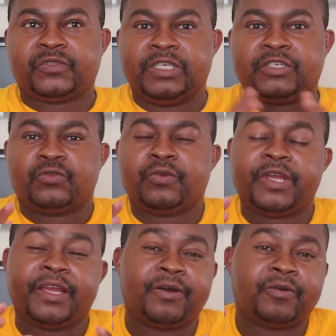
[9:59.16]
it
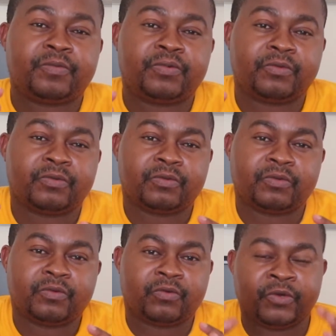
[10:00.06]
will help
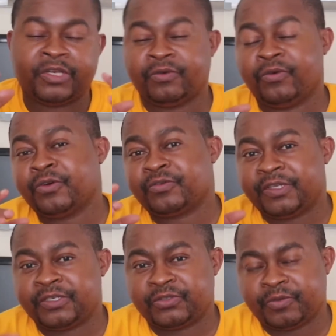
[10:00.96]
when you go to
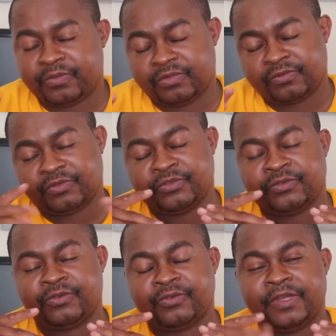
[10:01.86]
the shop,
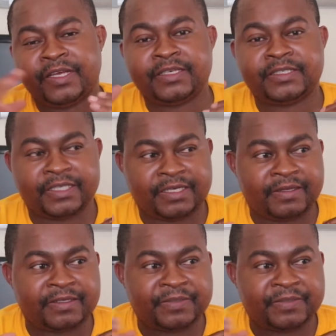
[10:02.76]
you then check the